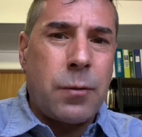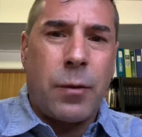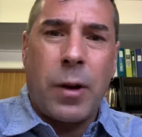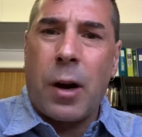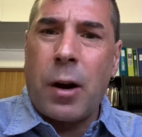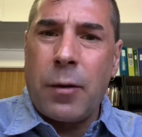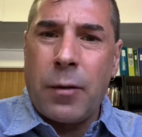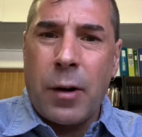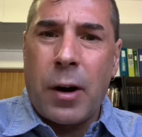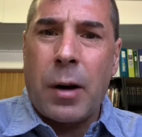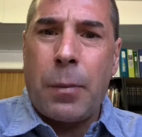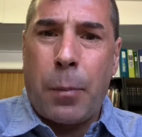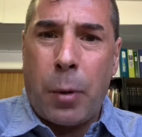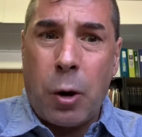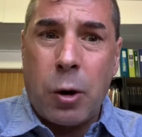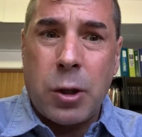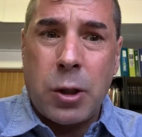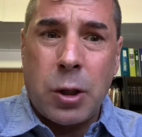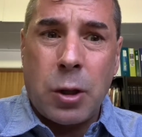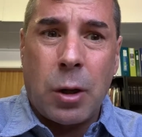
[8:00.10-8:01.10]
very, very
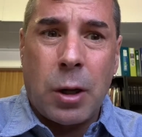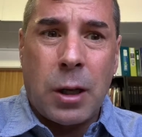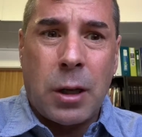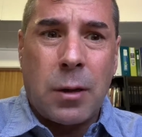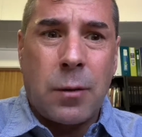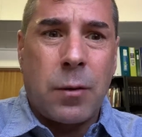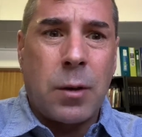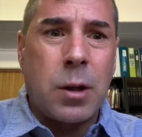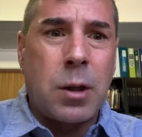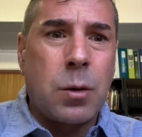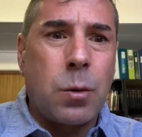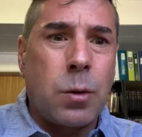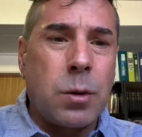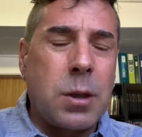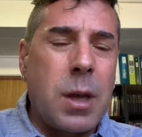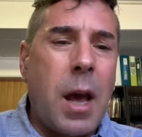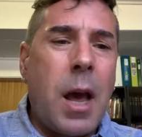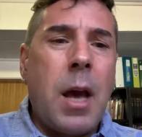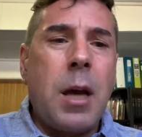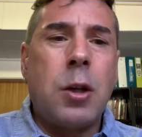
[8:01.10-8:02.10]
personal
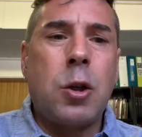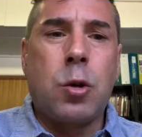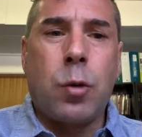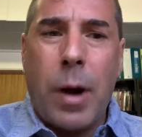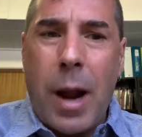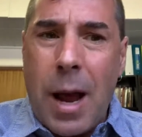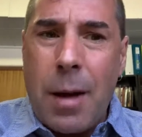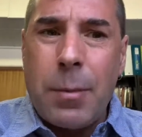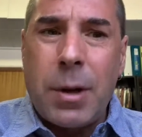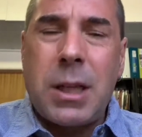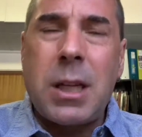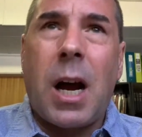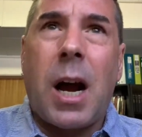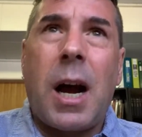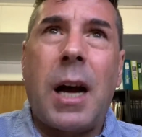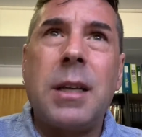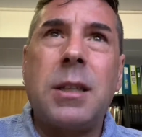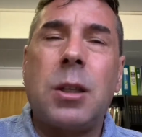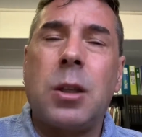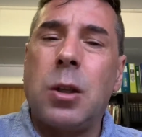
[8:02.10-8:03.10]
individuals.
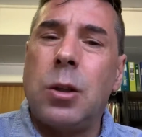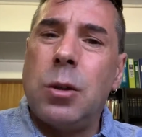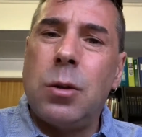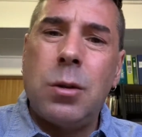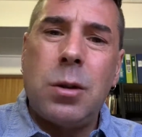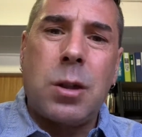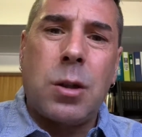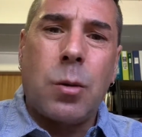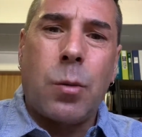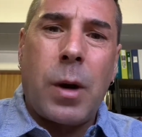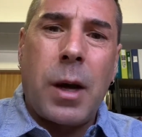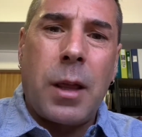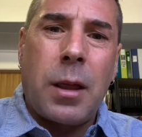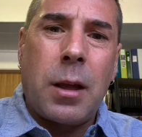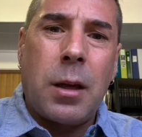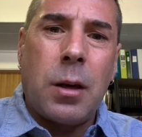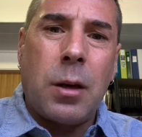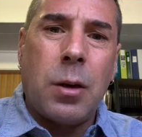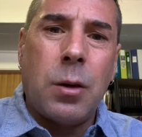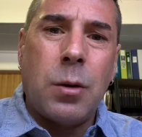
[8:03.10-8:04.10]
Dramatized news, the way
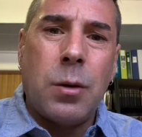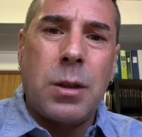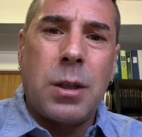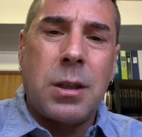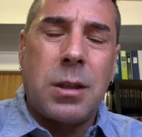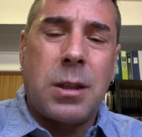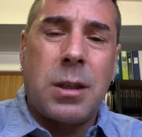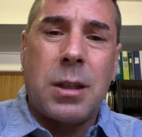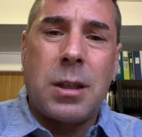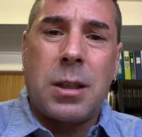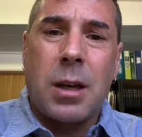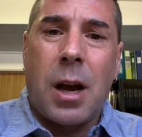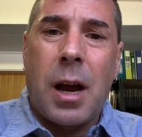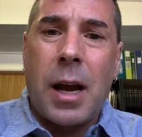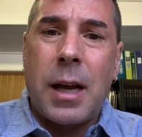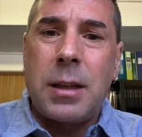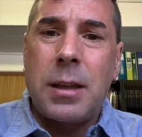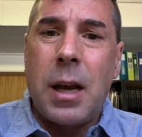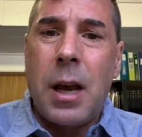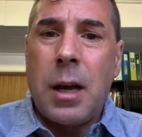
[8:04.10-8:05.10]
that news is
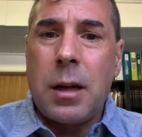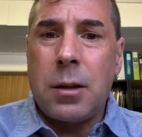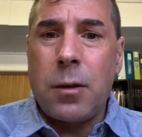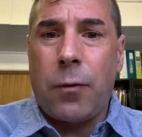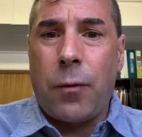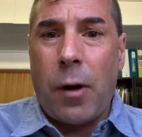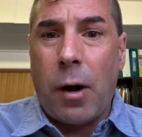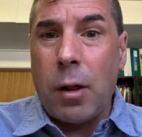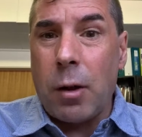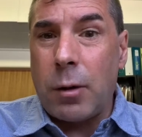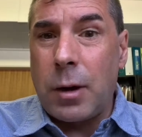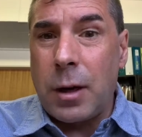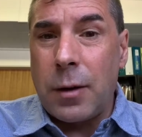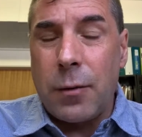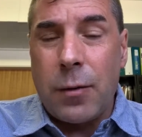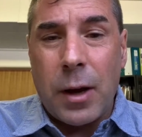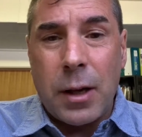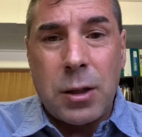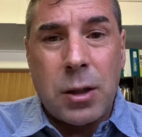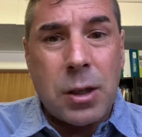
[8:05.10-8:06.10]
designed to follow
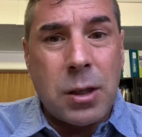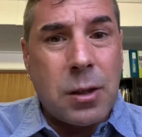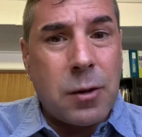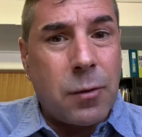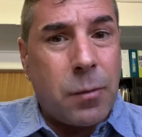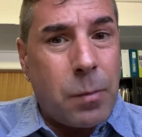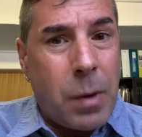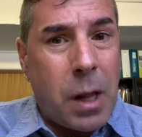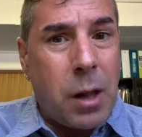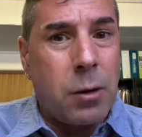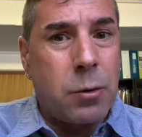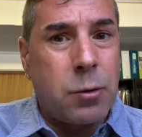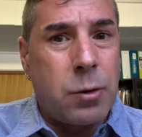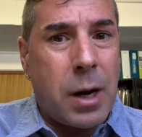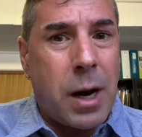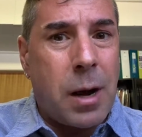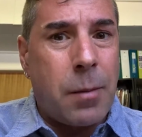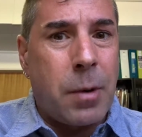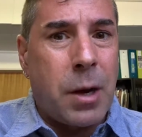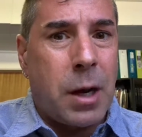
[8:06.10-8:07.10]
conventions of
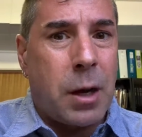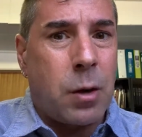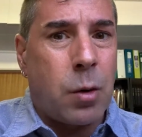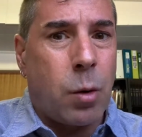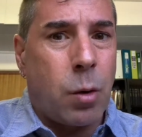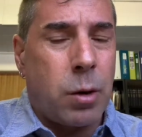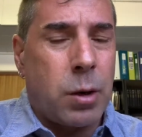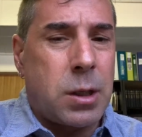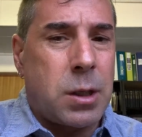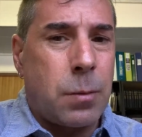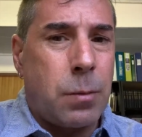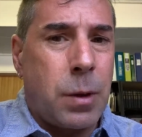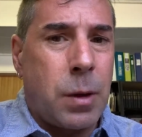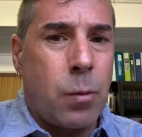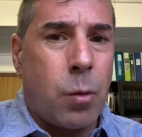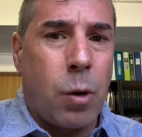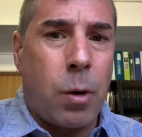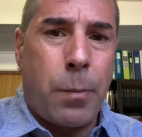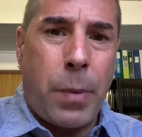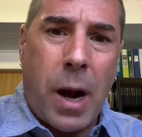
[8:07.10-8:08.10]
melodrama in order to be
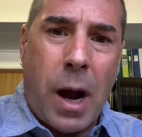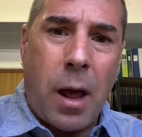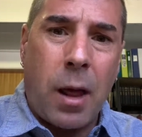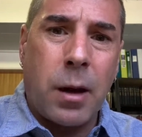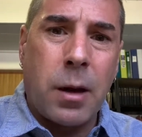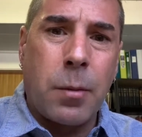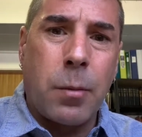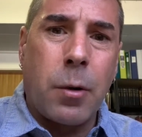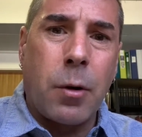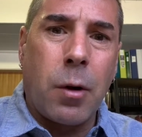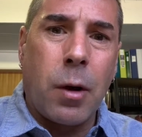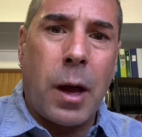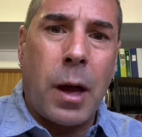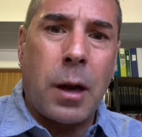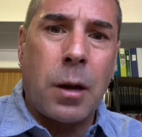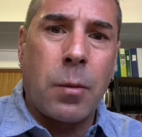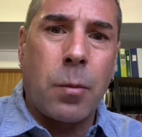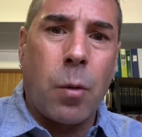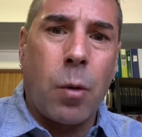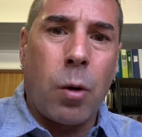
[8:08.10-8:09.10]
more palatable
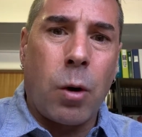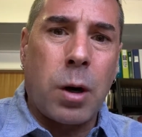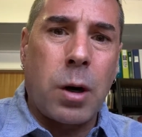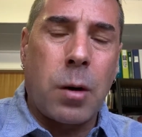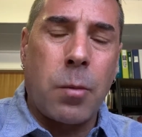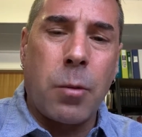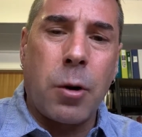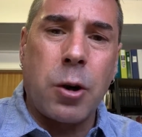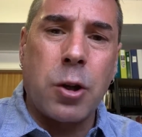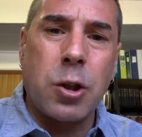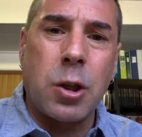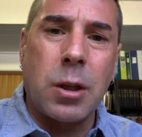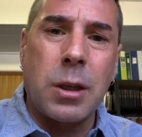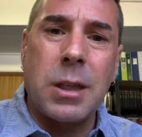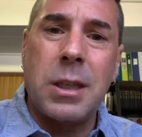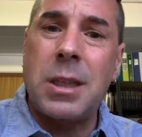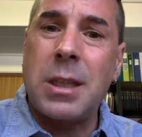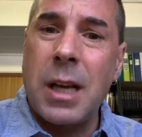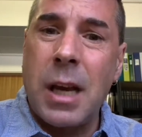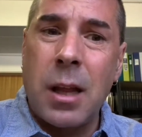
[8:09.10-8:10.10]
and more commercially
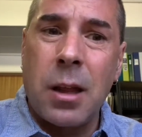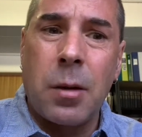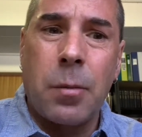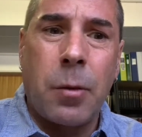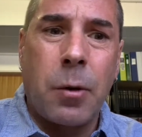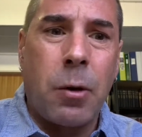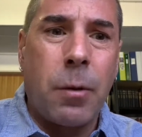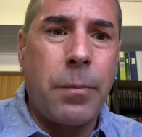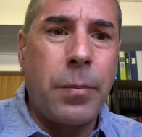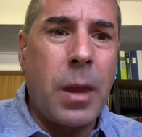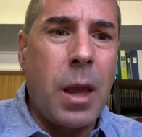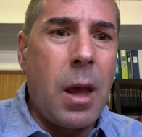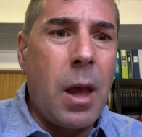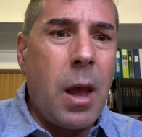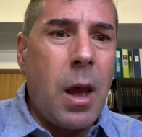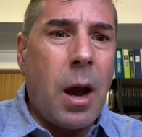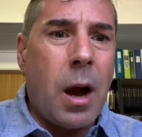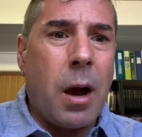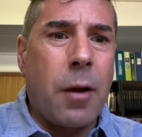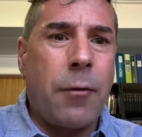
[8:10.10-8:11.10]
saleable.
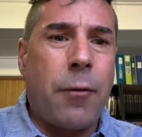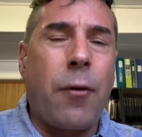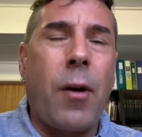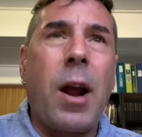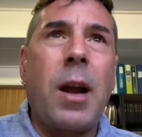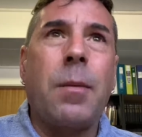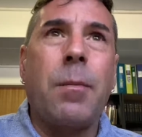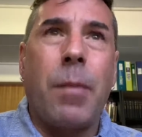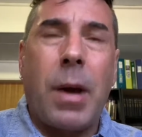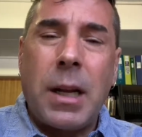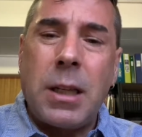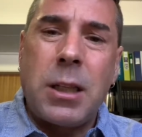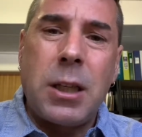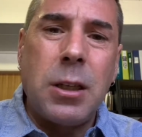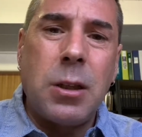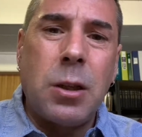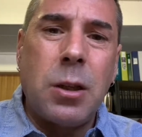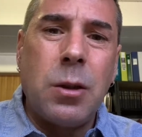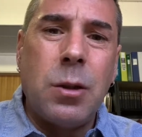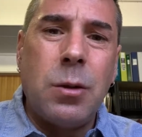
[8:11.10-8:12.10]

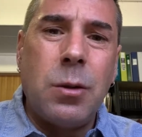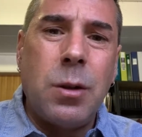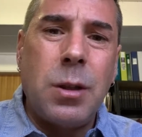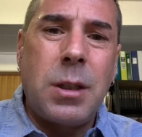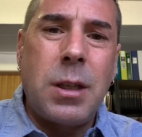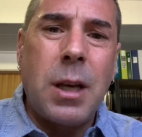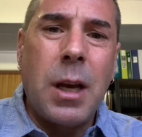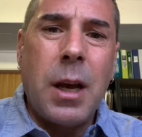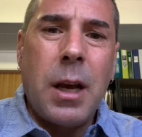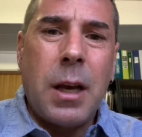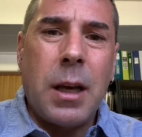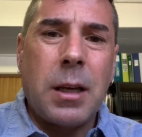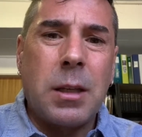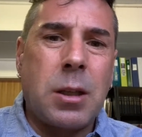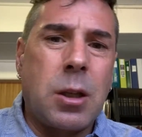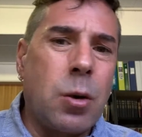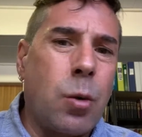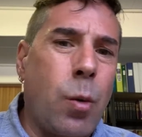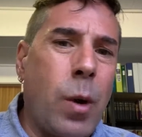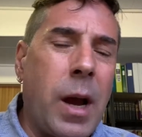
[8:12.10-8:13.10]
Fragmented news is
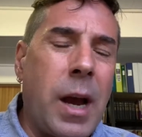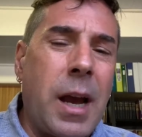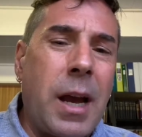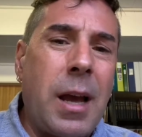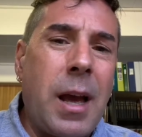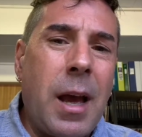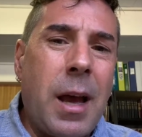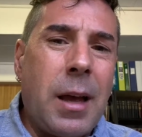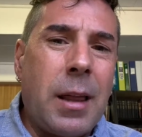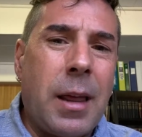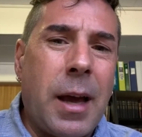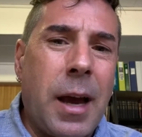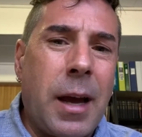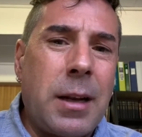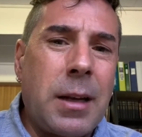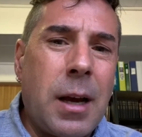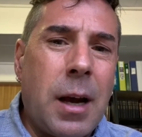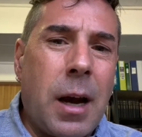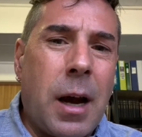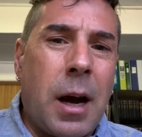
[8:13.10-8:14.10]
the way
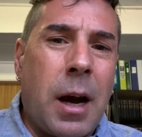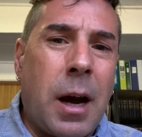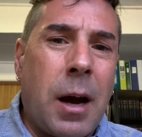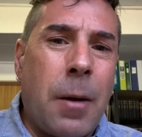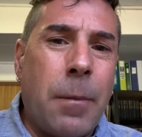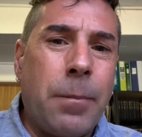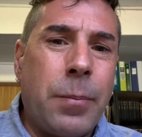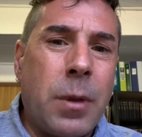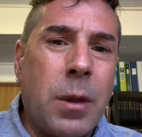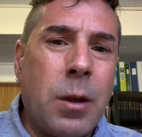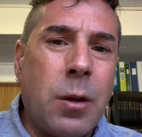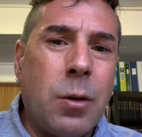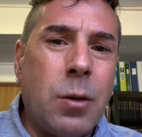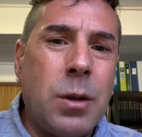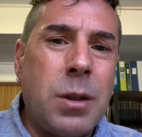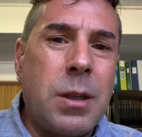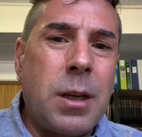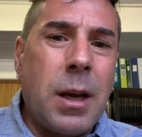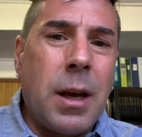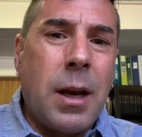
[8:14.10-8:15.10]
that
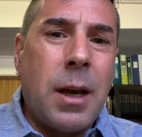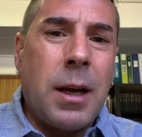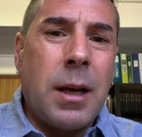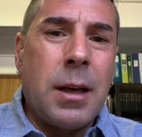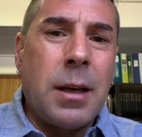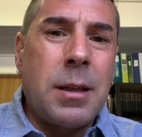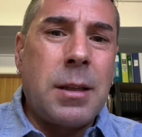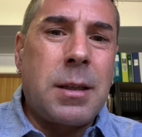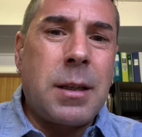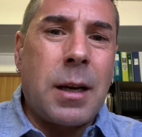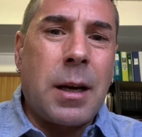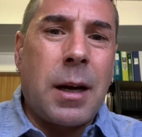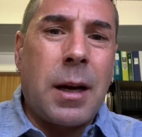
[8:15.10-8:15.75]
news is